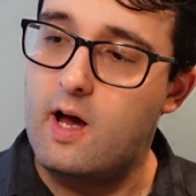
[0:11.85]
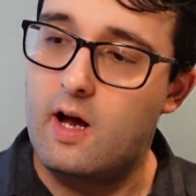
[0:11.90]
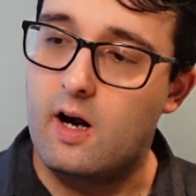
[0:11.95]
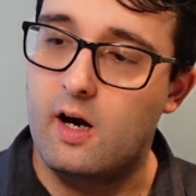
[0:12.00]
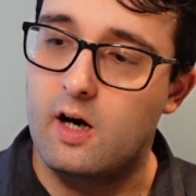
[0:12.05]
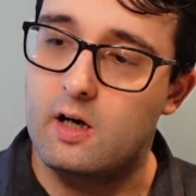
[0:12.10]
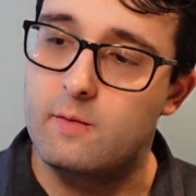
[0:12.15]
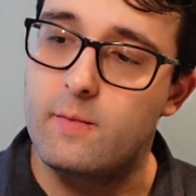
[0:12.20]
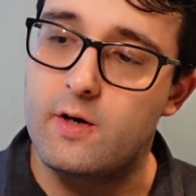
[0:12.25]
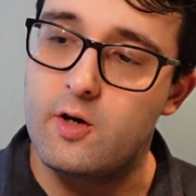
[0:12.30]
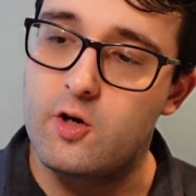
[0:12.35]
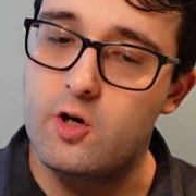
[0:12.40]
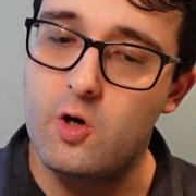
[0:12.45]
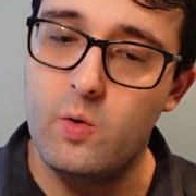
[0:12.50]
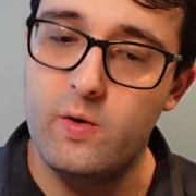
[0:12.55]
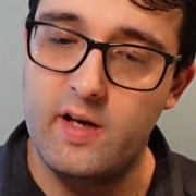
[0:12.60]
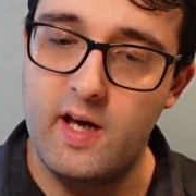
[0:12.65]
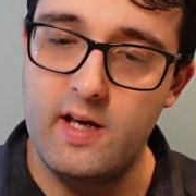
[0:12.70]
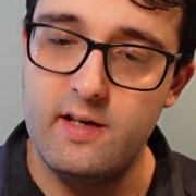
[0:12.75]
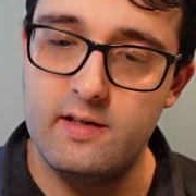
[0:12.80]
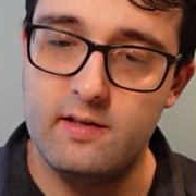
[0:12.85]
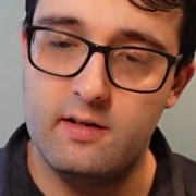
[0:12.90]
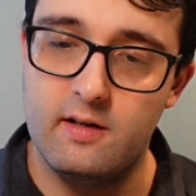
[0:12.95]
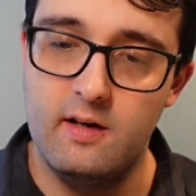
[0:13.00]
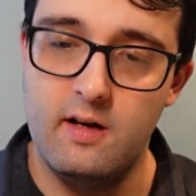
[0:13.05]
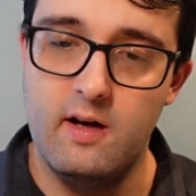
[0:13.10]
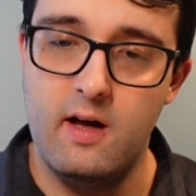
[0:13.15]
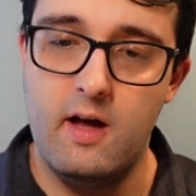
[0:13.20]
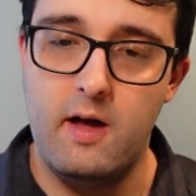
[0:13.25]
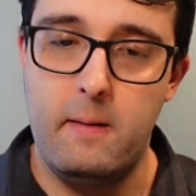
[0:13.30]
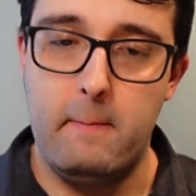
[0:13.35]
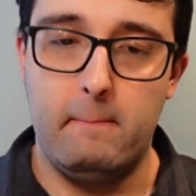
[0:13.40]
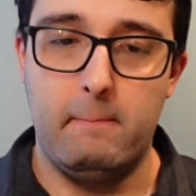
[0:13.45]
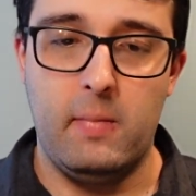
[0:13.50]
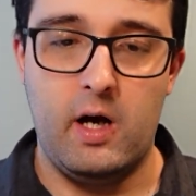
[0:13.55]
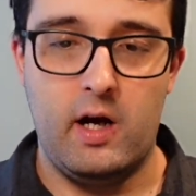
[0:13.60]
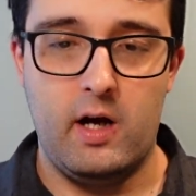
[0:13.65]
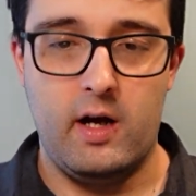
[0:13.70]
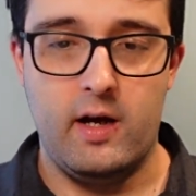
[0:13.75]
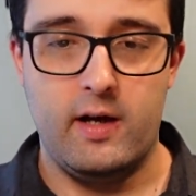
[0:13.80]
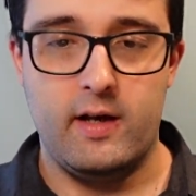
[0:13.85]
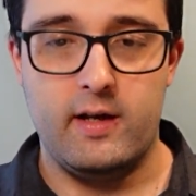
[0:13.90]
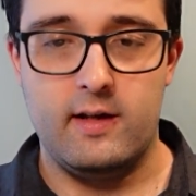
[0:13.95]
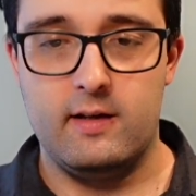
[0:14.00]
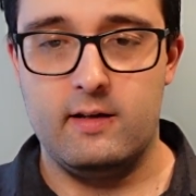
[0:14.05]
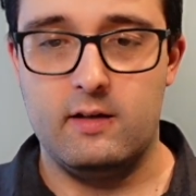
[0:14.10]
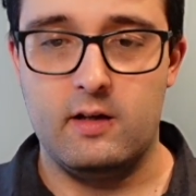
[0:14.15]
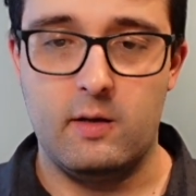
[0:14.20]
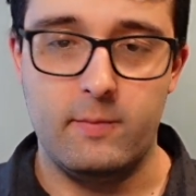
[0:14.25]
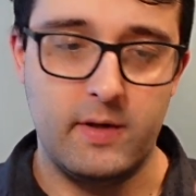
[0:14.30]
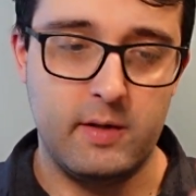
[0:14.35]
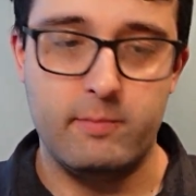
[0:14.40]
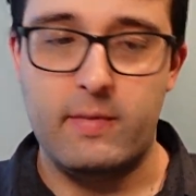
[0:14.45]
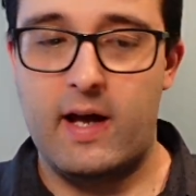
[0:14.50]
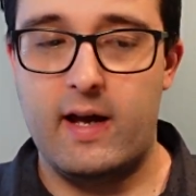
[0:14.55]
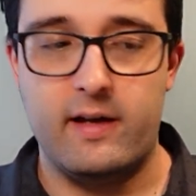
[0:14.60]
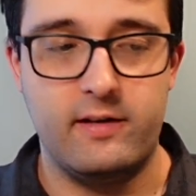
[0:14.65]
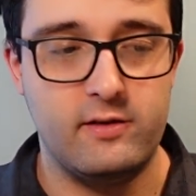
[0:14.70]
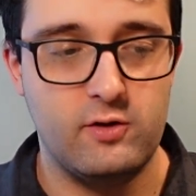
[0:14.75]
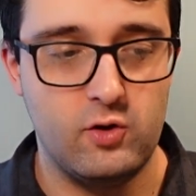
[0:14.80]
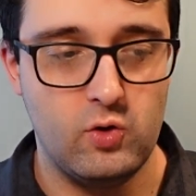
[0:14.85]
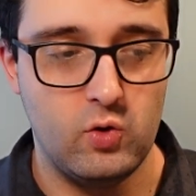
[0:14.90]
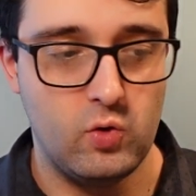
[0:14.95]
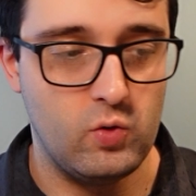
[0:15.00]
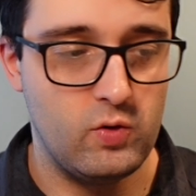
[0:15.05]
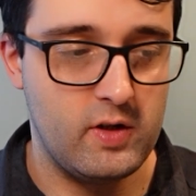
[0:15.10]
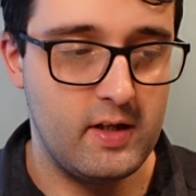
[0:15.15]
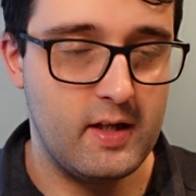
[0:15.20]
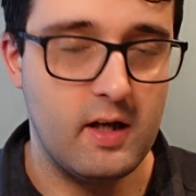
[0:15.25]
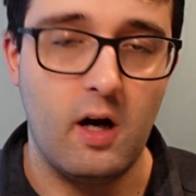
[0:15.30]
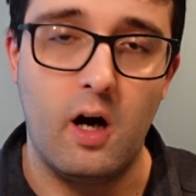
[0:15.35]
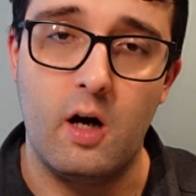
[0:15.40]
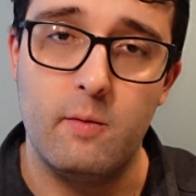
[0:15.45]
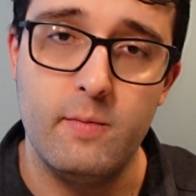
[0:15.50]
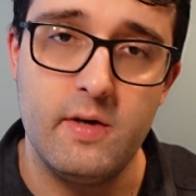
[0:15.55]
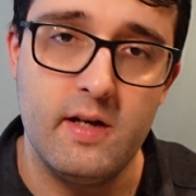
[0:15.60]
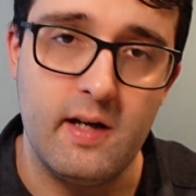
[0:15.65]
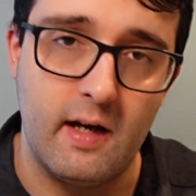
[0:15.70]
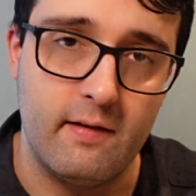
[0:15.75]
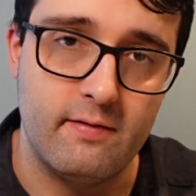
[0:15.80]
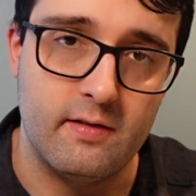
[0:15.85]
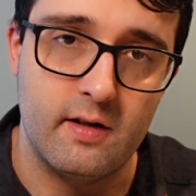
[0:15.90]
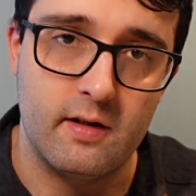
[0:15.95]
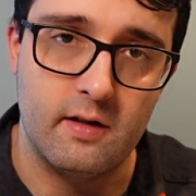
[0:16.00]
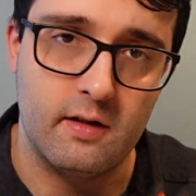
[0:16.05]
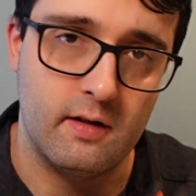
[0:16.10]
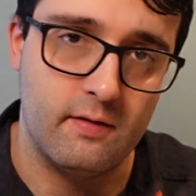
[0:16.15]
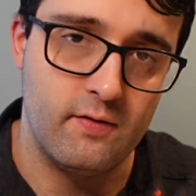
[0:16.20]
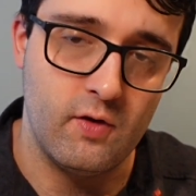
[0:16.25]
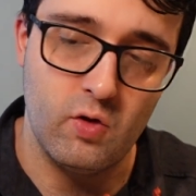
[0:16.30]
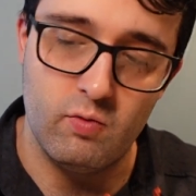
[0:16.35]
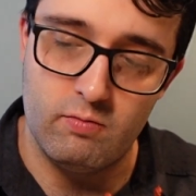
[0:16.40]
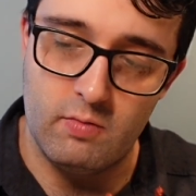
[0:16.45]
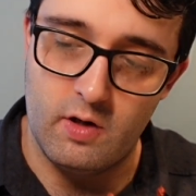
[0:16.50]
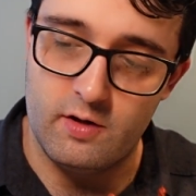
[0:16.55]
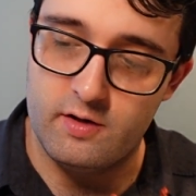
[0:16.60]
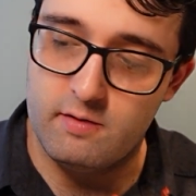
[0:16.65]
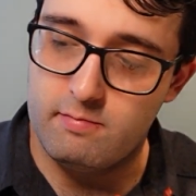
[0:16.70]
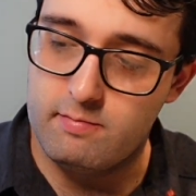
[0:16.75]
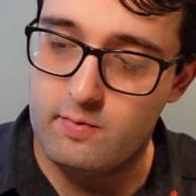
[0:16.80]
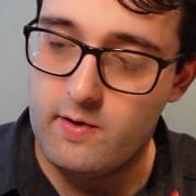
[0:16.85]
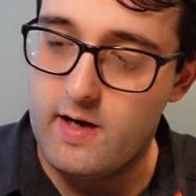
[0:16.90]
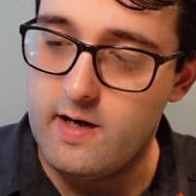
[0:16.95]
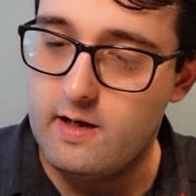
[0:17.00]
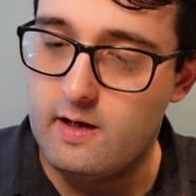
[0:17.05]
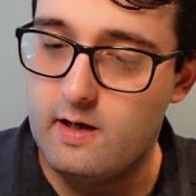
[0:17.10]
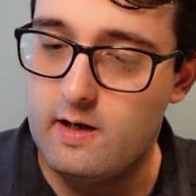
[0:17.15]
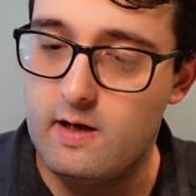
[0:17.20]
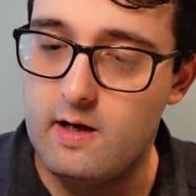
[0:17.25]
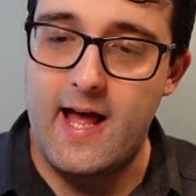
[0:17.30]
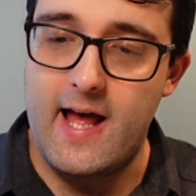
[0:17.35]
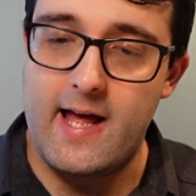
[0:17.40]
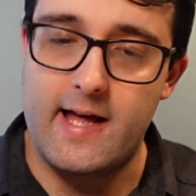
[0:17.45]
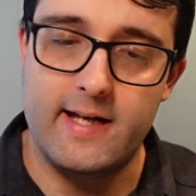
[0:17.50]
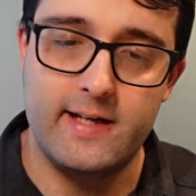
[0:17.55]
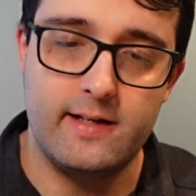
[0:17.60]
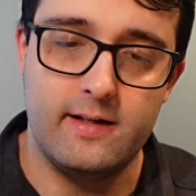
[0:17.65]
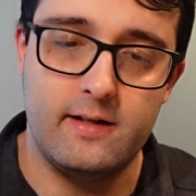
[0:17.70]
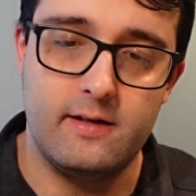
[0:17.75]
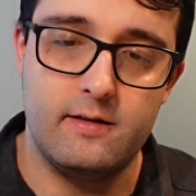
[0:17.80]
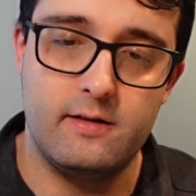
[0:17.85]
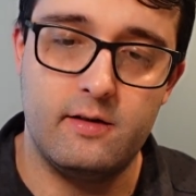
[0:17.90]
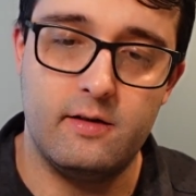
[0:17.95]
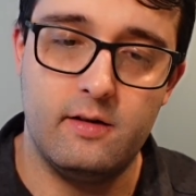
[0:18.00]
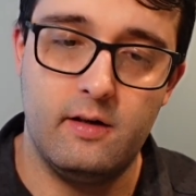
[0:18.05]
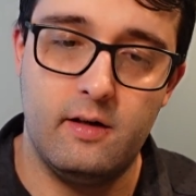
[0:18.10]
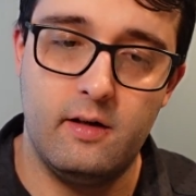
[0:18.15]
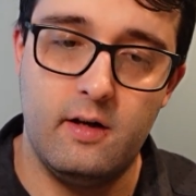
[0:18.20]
Army Showcase, my coming back to the hobby after a few months break, and